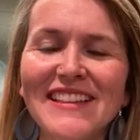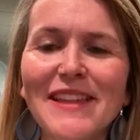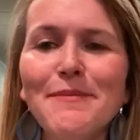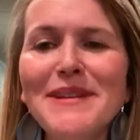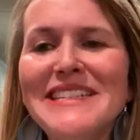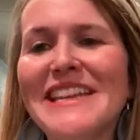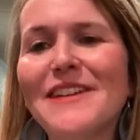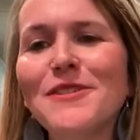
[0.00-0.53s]
Let
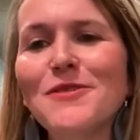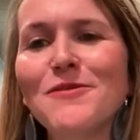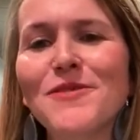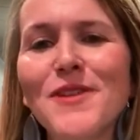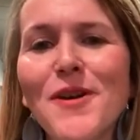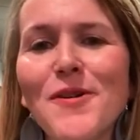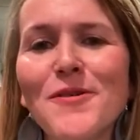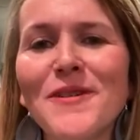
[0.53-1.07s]
me tell you,
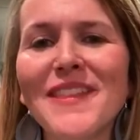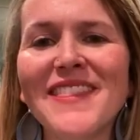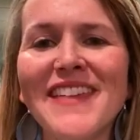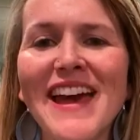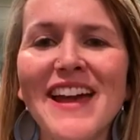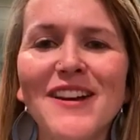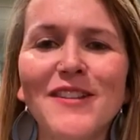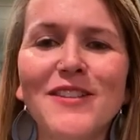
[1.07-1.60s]
though,
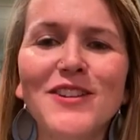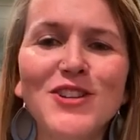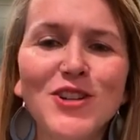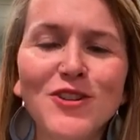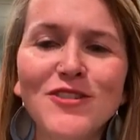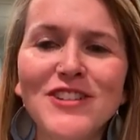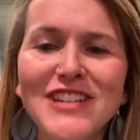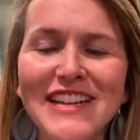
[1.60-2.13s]
that the
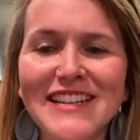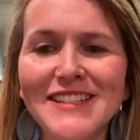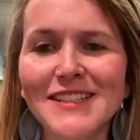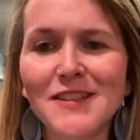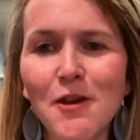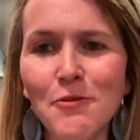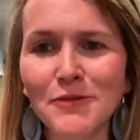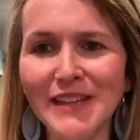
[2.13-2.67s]
church
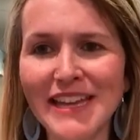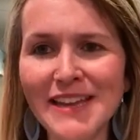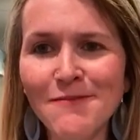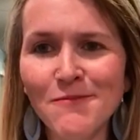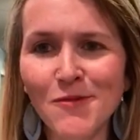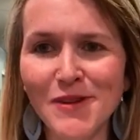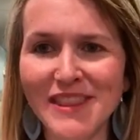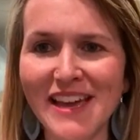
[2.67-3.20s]
is lonely
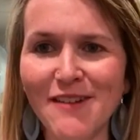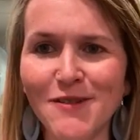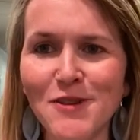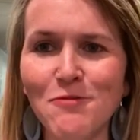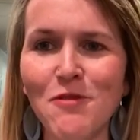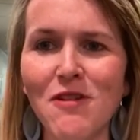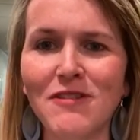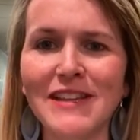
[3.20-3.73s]
without
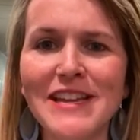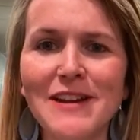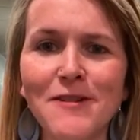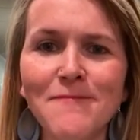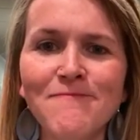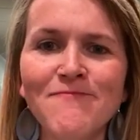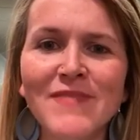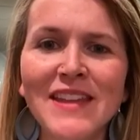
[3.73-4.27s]
you all
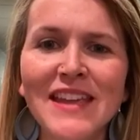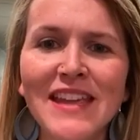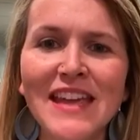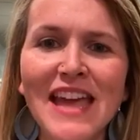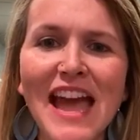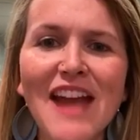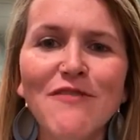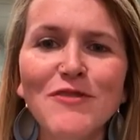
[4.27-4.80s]
here.
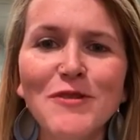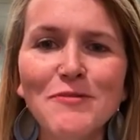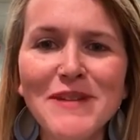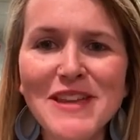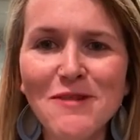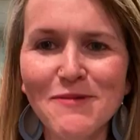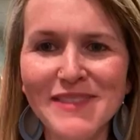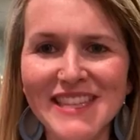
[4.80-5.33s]
Every
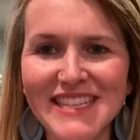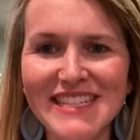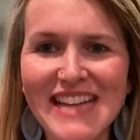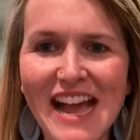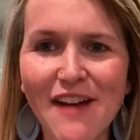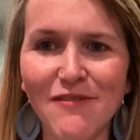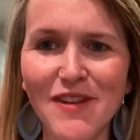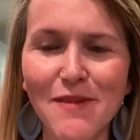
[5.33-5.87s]
week when the
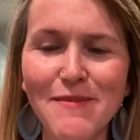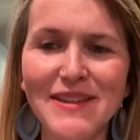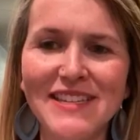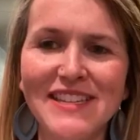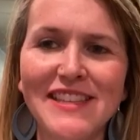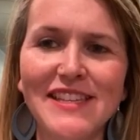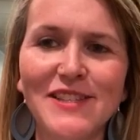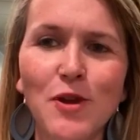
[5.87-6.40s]
staff come
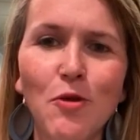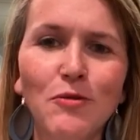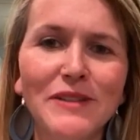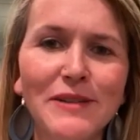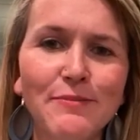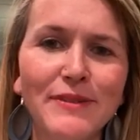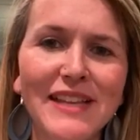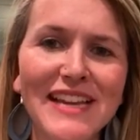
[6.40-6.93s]
into this
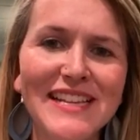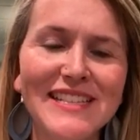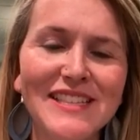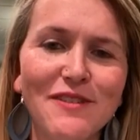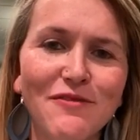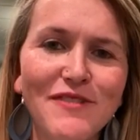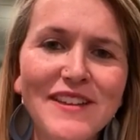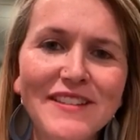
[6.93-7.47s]
holy place,
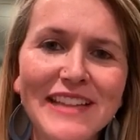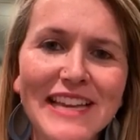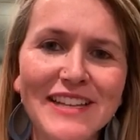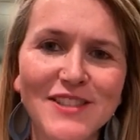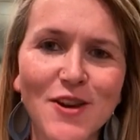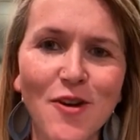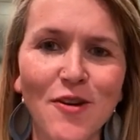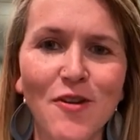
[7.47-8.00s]
the
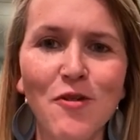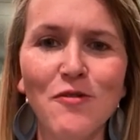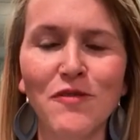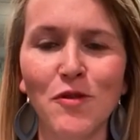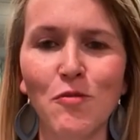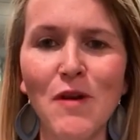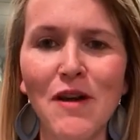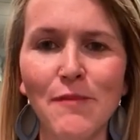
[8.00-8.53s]
feelings are
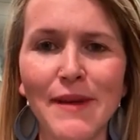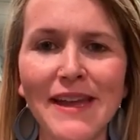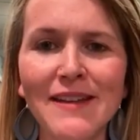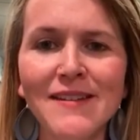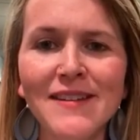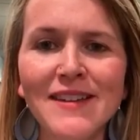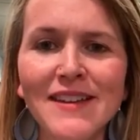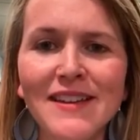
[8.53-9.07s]
overwhelming.